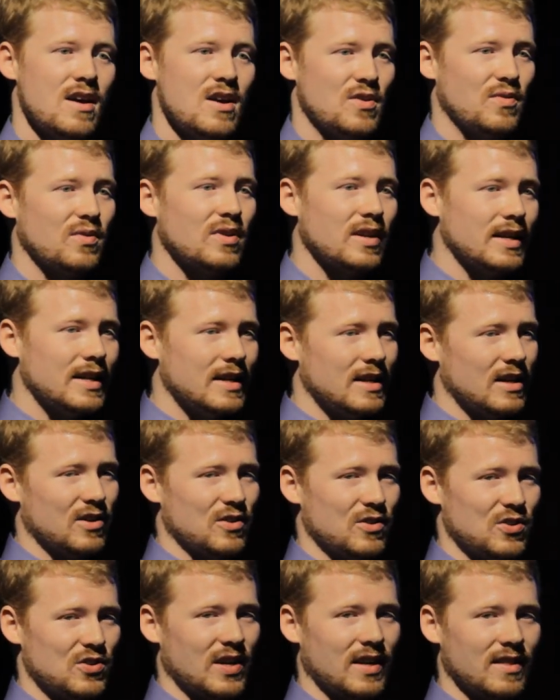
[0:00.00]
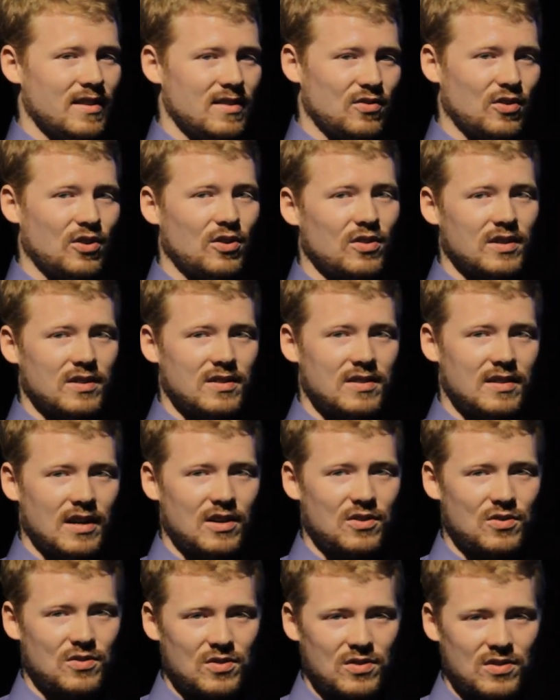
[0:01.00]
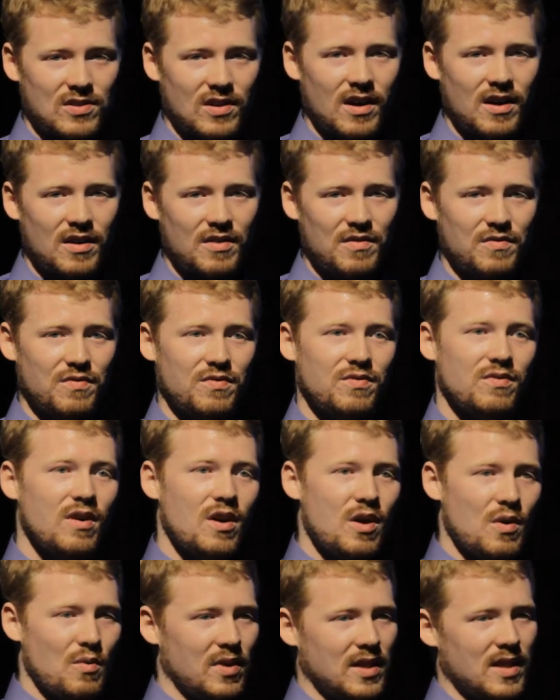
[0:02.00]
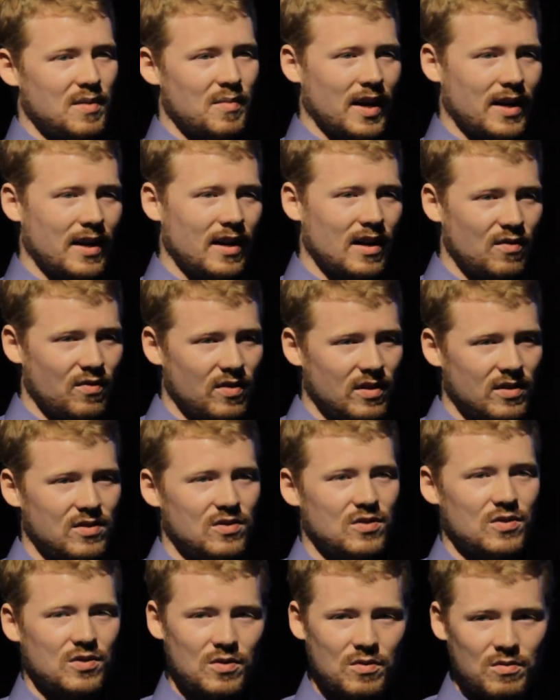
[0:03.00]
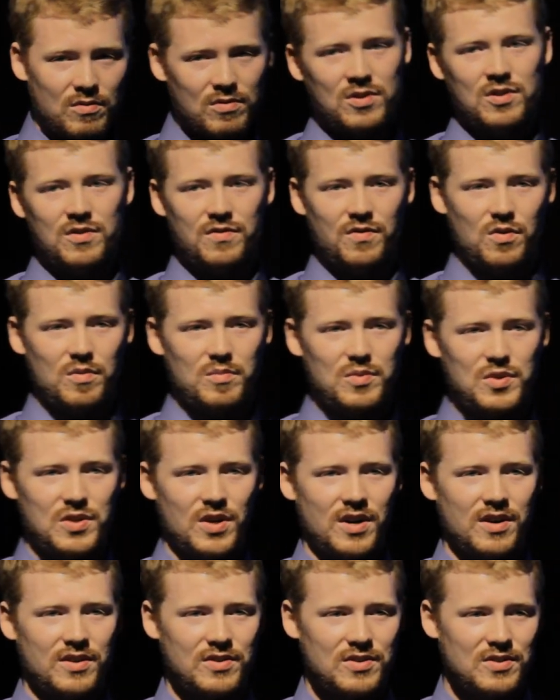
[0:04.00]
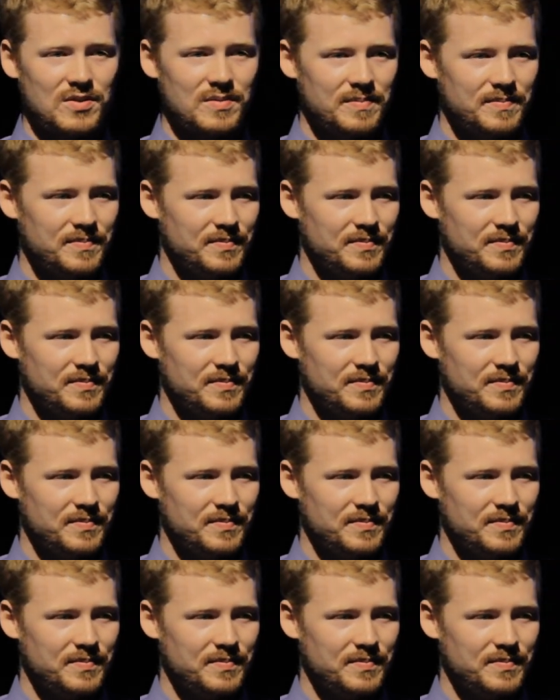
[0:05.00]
you really need to understand these early stages of what the magnetic fields do to form stars.